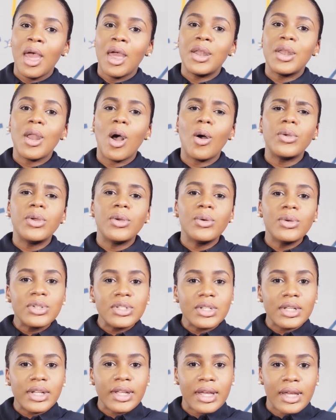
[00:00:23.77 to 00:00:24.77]
Now,
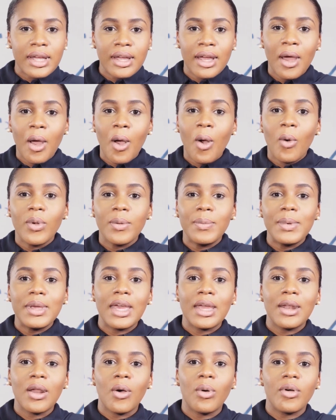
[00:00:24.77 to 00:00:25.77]
usually, we
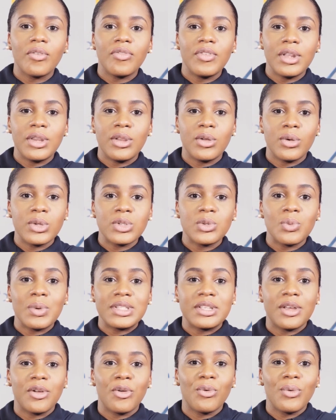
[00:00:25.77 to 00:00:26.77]
begin our videos
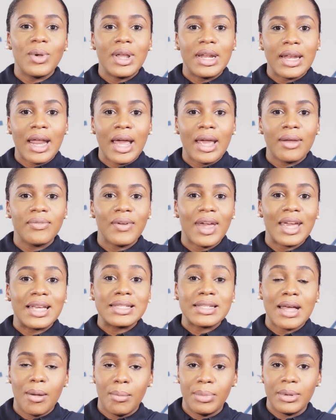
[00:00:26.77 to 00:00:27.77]
with a real-life
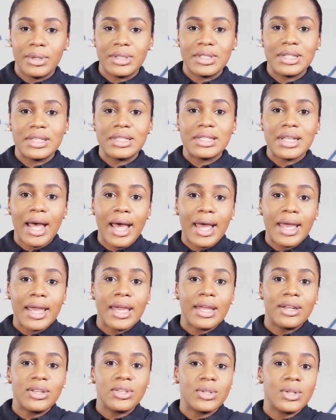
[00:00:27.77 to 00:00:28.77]
example to tie
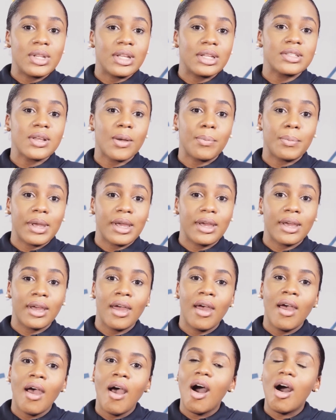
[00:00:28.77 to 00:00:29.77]
into the topic
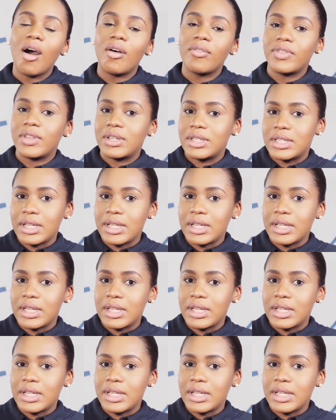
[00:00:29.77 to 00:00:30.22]
of the